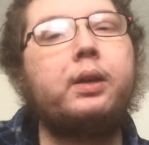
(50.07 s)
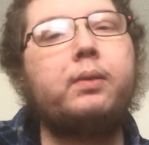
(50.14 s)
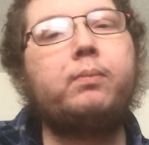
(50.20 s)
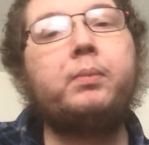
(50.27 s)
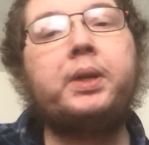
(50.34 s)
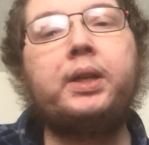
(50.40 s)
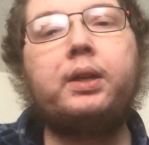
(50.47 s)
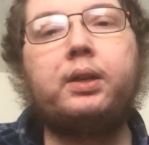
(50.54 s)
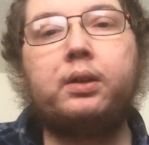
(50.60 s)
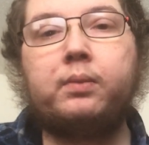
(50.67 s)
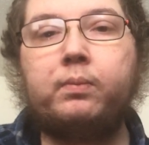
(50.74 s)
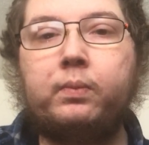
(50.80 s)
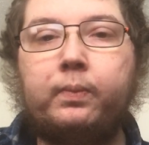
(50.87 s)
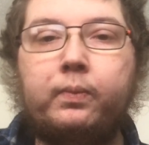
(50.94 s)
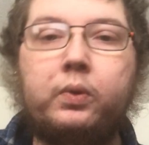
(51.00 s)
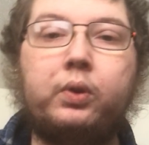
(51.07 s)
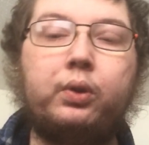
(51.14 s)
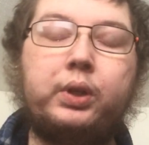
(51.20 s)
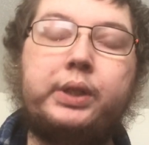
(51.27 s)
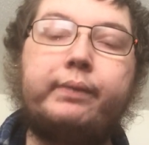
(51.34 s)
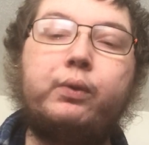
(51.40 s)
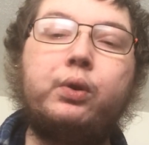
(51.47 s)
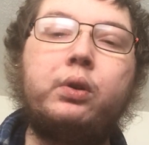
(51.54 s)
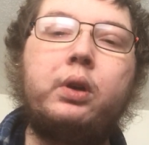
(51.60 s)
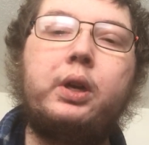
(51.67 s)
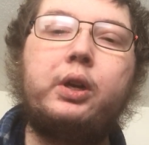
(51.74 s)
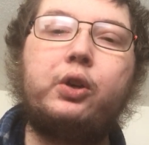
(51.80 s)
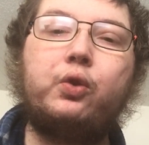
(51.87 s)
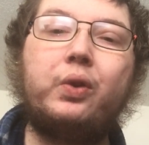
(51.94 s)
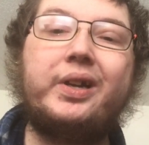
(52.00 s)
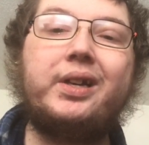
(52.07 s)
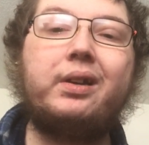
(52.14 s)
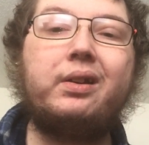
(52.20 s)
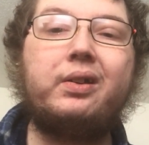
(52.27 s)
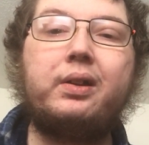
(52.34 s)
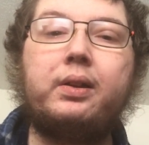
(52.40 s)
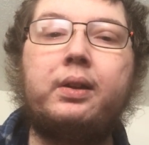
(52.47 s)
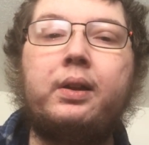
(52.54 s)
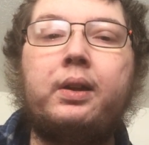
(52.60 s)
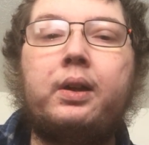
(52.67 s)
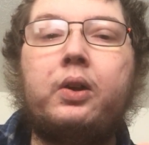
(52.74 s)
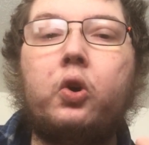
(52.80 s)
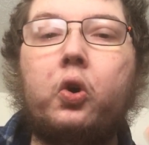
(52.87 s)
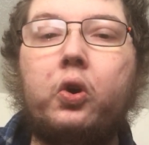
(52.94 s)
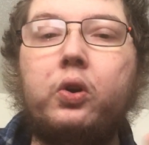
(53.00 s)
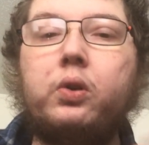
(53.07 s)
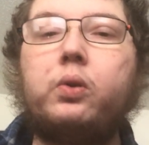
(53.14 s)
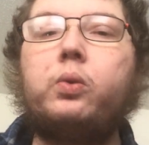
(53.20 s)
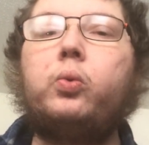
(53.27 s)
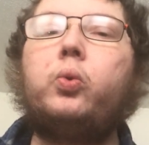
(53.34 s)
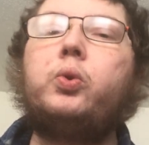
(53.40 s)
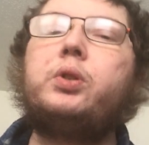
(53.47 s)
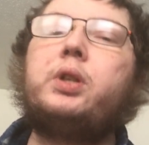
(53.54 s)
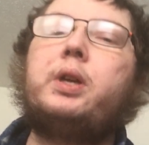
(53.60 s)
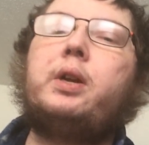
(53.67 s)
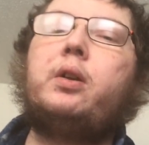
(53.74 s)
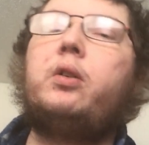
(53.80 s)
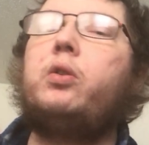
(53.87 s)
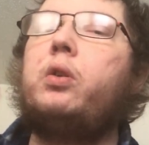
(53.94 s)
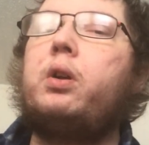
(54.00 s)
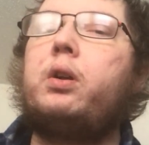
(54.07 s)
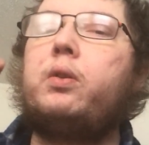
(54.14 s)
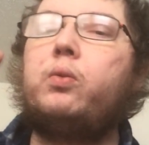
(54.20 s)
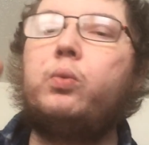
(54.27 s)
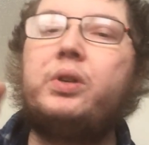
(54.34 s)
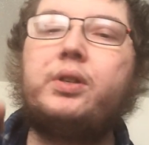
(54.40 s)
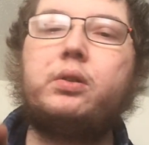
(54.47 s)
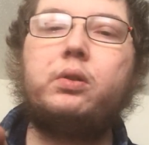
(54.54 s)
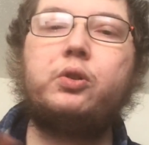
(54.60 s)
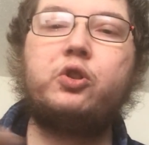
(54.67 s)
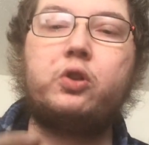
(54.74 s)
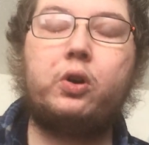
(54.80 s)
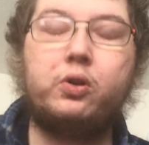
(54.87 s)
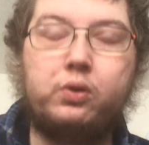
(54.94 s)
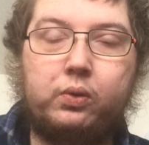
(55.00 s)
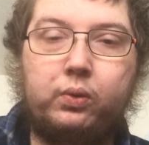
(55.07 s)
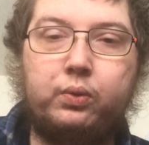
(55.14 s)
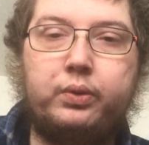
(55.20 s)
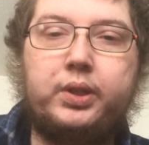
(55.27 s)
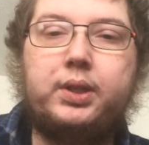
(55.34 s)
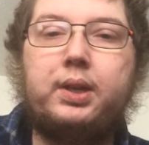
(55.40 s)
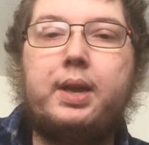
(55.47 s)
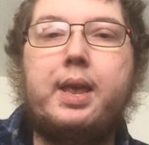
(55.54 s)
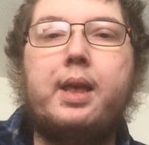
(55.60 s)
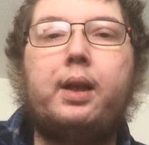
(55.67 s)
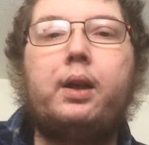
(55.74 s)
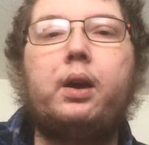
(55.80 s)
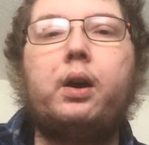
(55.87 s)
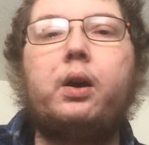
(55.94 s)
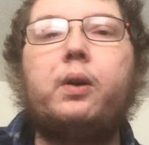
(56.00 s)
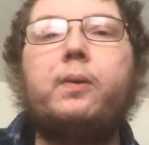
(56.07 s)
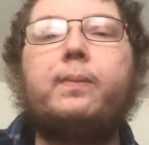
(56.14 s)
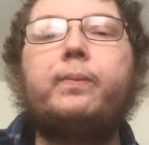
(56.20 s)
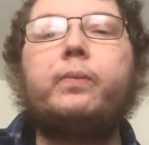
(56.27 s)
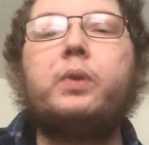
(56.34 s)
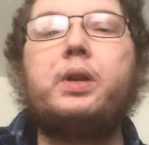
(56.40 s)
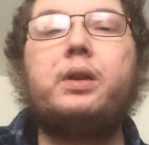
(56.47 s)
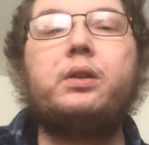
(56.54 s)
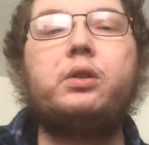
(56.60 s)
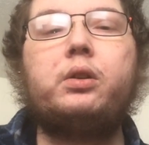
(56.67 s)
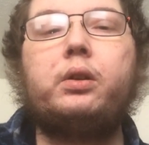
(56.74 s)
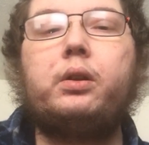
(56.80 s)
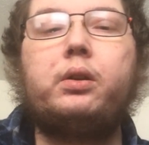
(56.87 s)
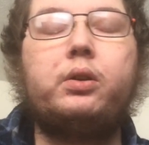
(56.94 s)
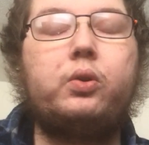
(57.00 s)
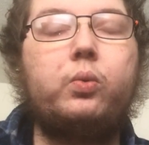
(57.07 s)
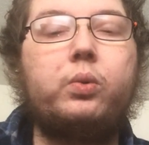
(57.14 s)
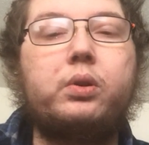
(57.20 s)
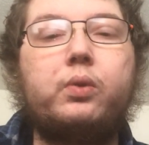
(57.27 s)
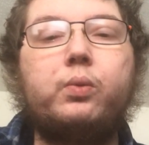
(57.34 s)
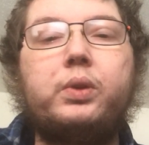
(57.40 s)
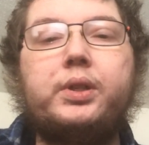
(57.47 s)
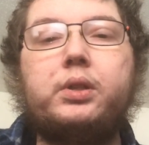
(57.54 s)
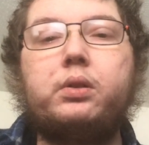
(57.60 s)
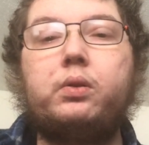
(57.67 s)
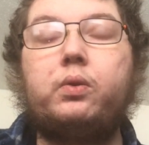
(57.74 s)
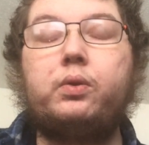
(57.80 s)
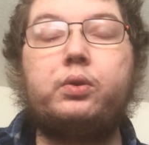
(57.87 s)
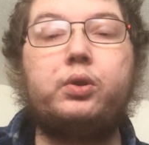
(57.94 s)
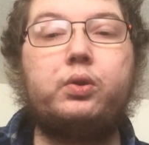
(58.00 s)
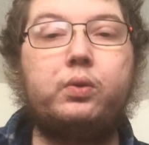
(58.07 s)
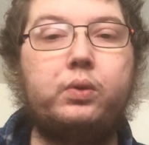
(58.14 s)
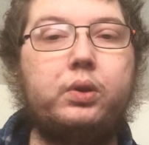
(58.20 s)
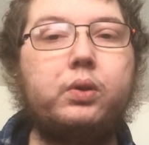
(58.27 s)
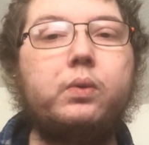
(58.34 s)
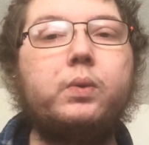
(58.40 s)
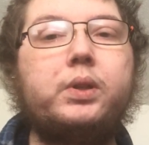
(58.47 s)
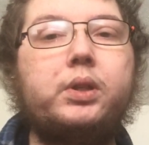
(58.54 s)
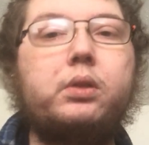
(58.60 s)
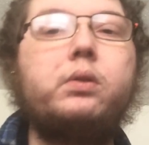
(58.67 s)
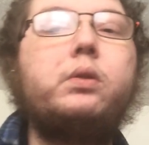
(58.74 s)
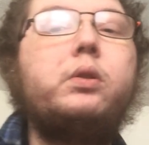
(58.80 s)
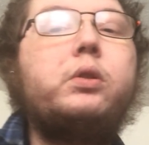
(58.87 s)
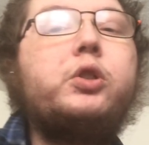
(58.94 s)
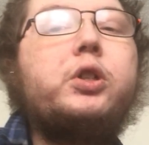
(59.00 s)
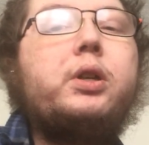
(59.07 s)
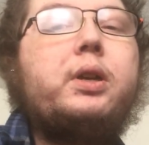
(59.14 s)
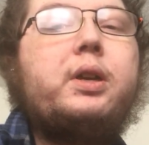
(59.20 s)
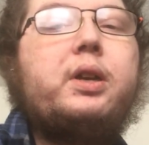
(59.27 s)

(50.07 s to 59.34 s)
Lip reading: Medium looks for great articles, researched articles, and you want to do your research